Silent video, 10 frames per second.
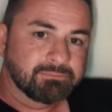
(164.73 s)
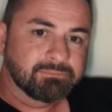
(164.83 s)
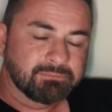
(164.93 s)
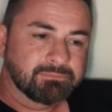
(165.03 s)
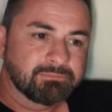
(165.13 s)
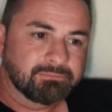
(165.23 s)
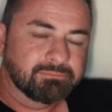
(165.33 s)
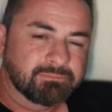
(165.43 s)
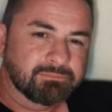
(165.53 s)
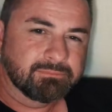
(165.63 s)

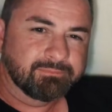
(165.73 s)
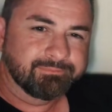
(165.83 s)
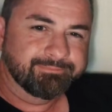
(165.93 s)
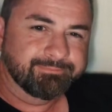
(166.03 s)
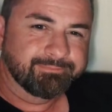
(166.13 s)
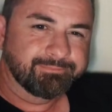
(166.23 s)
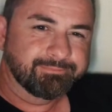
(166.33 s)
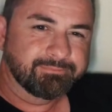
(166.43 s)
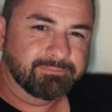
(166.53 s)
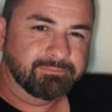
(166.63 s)

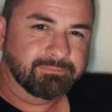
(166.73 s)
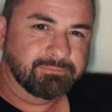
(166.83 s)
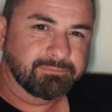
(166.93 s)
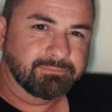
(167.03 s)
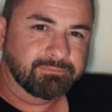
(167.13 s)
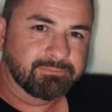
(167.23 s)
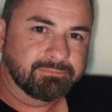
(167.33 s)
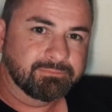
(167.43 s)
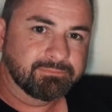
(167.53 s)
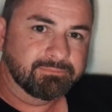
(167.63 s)

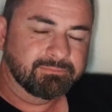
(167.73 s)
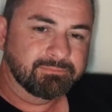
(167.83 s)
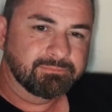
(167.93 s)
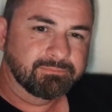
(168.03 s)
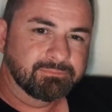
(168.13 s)
This person isn't speaking.